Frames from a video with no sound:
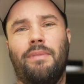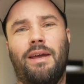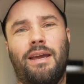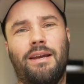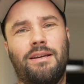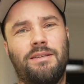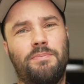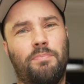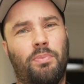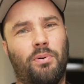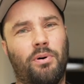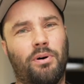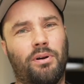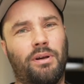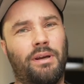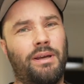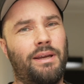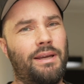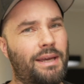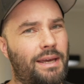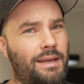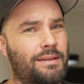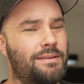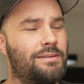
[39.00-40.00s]
export it
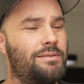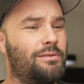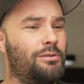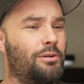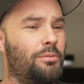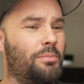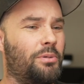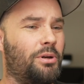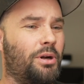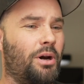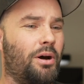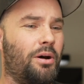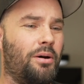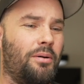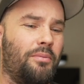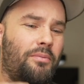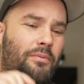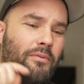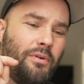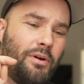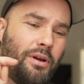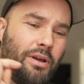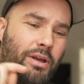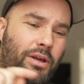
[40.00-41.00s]
into Luminar,
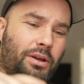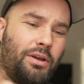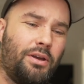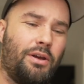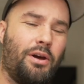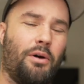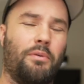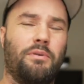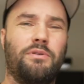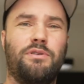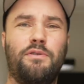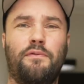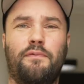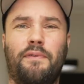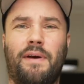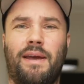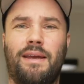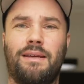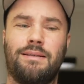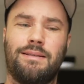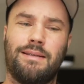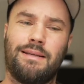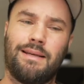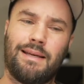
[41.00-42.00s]
go into
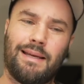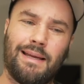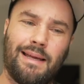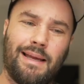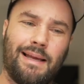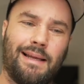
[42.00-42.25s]
face,